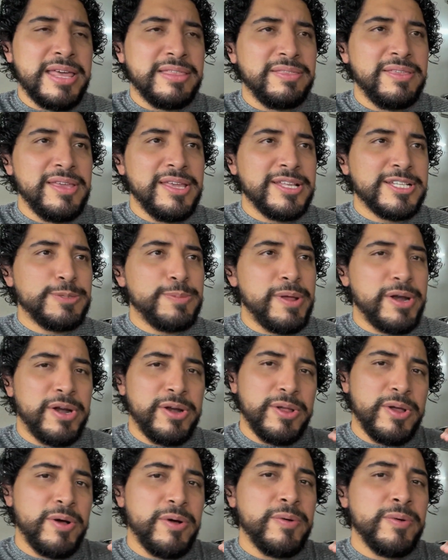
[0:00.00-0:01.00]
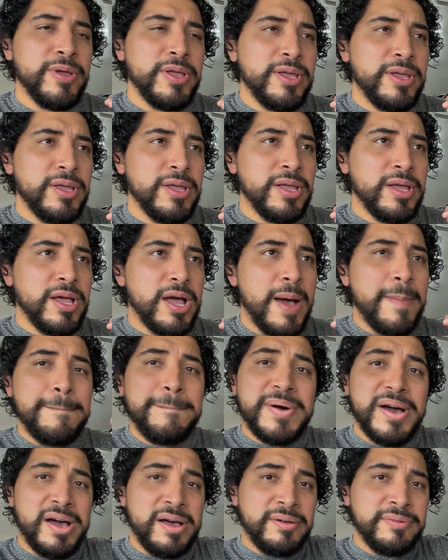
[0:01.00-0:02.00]
I think it's better to go
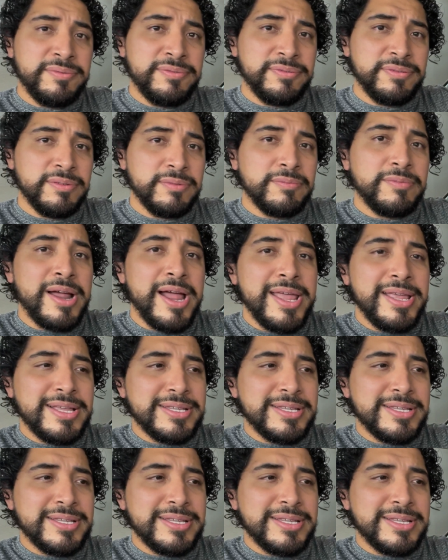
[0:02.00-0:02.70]
above, right?